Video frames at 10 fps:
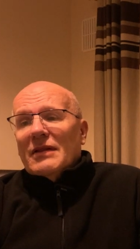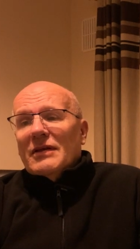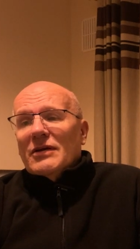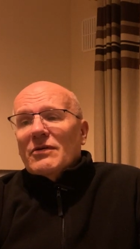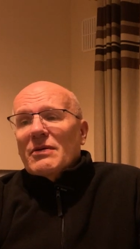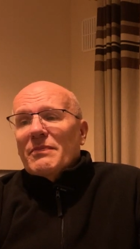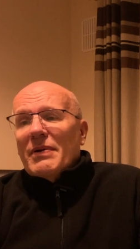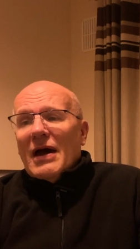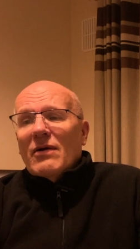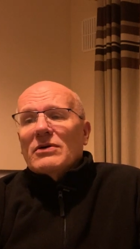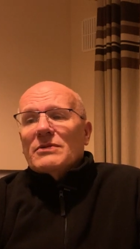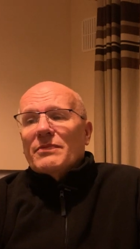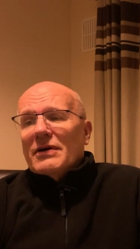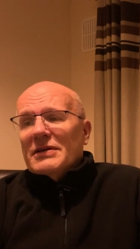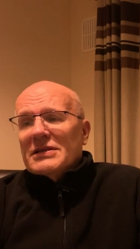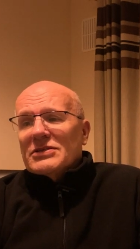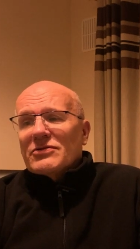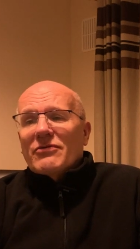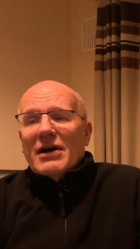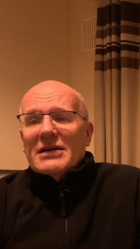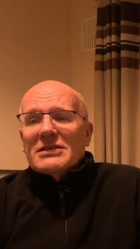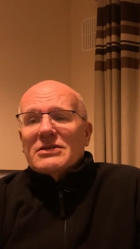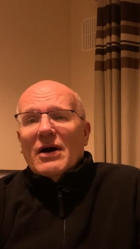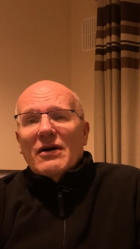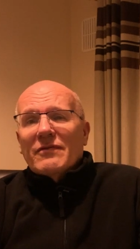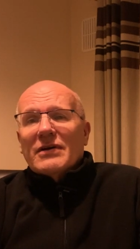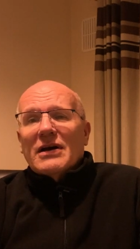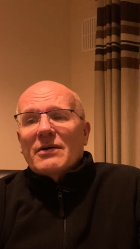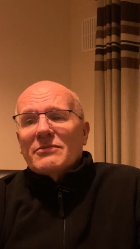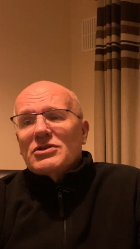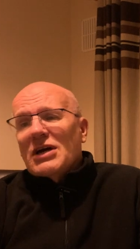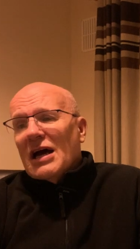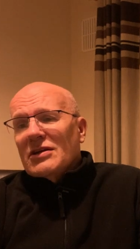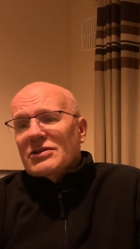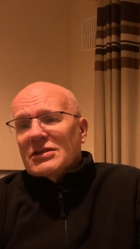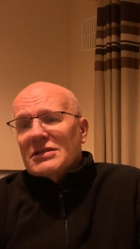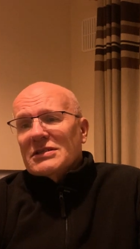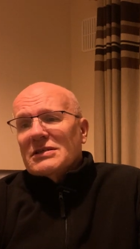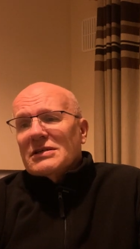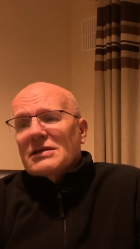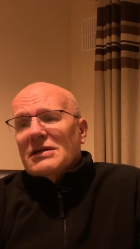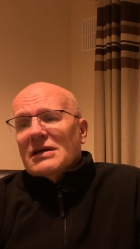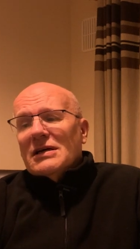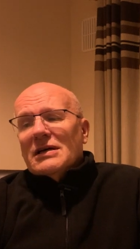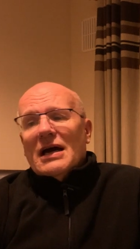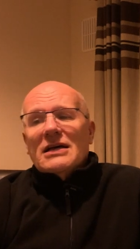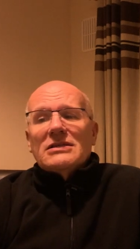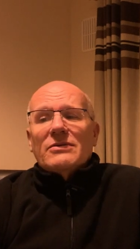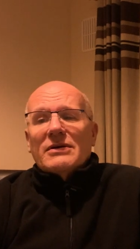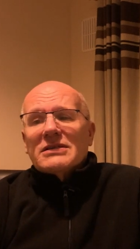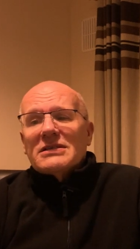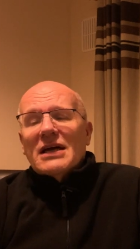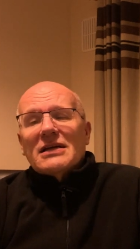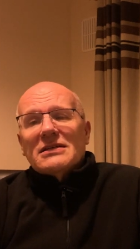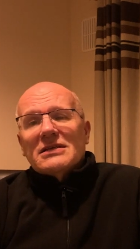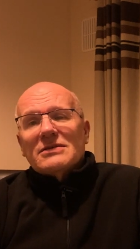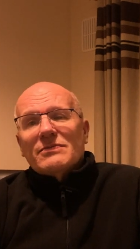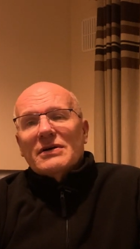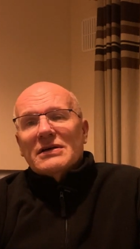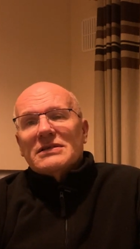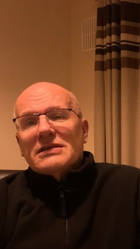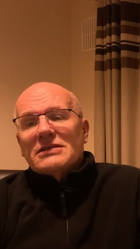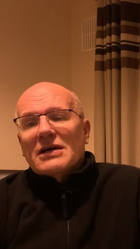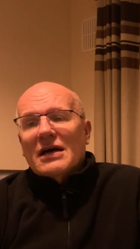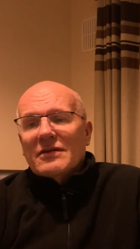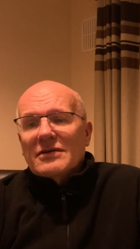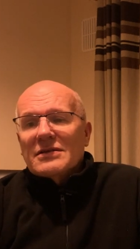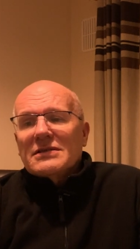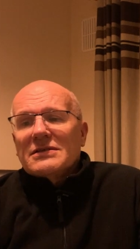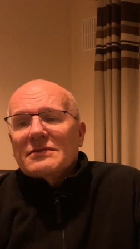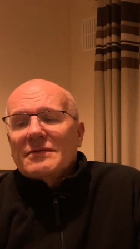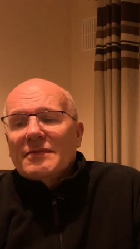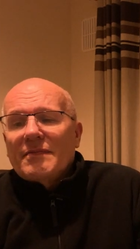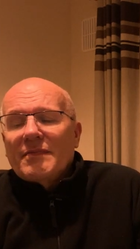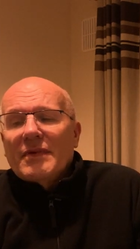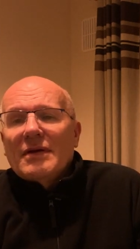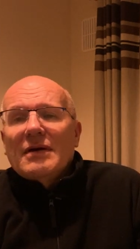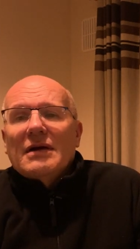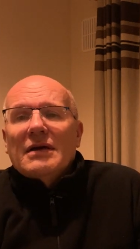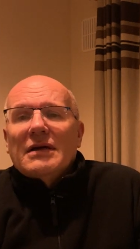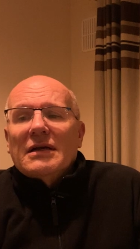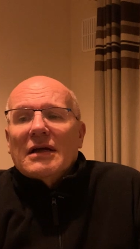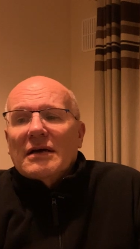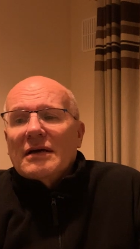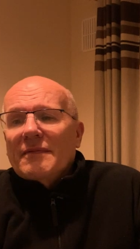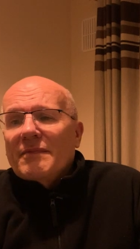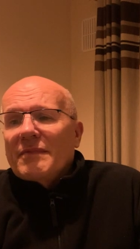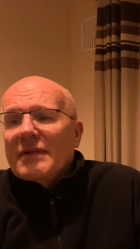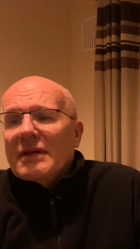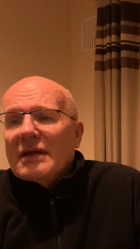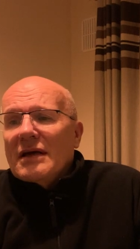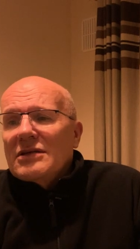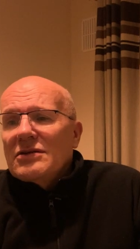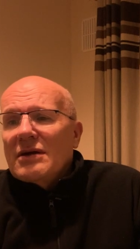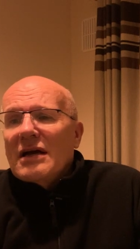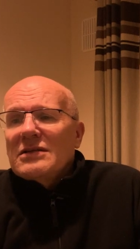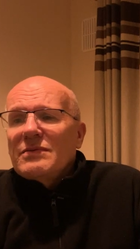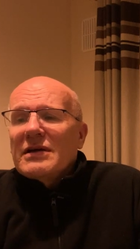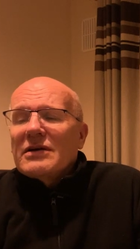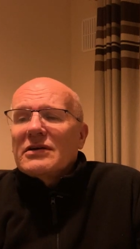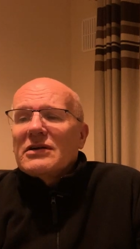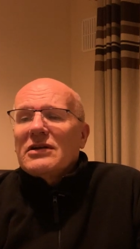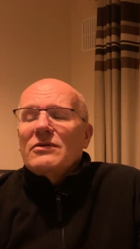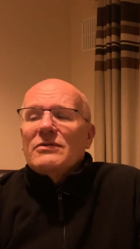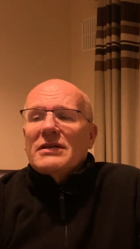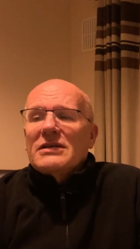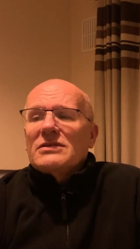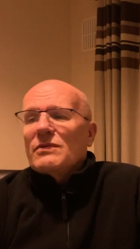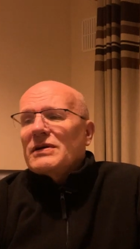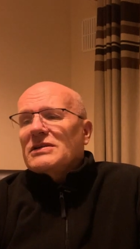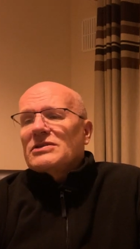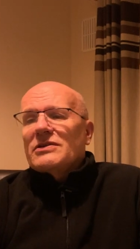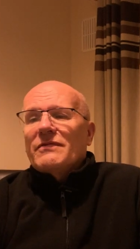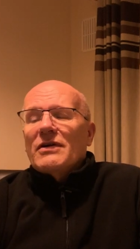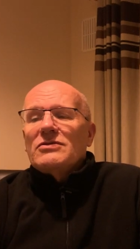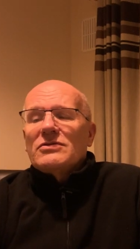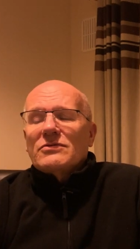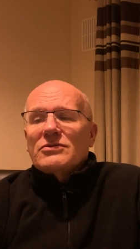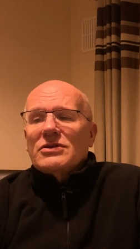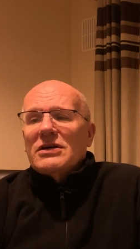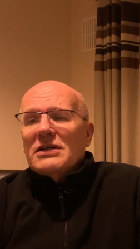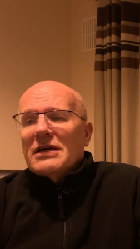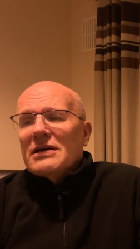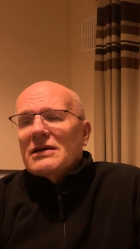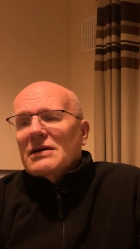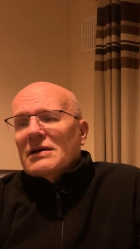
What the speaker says: and that you're empowered by his grace to overcome challenges and to extend his mercy to others. You know, as we conclude this week's devotional journey,